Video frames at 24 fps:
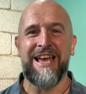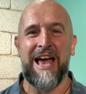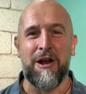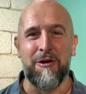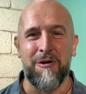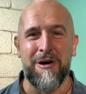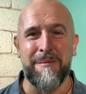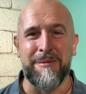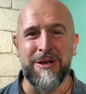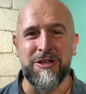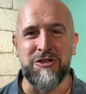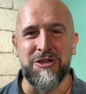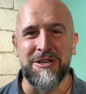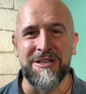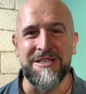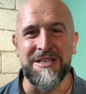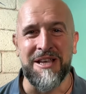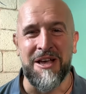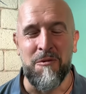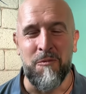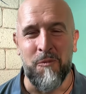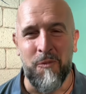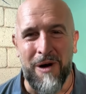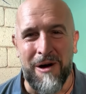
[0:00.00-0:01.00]
Hello,
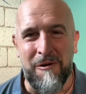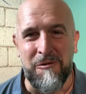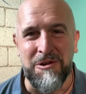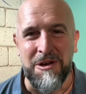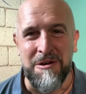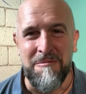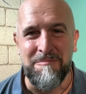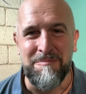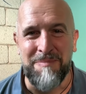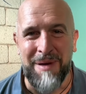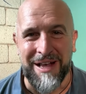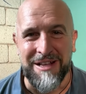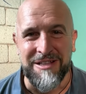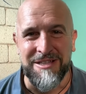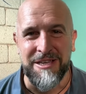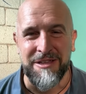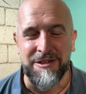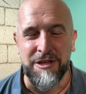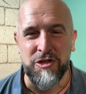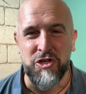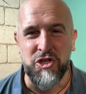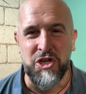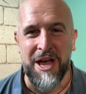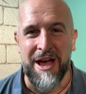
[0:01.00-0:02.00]
amateurs, and welcome back
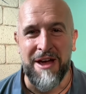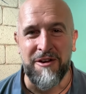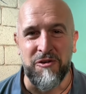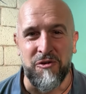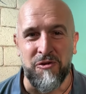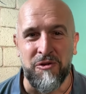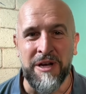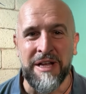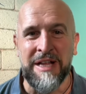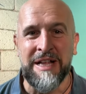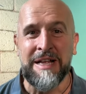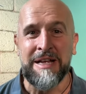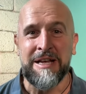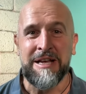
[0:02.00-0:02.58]
to the channel.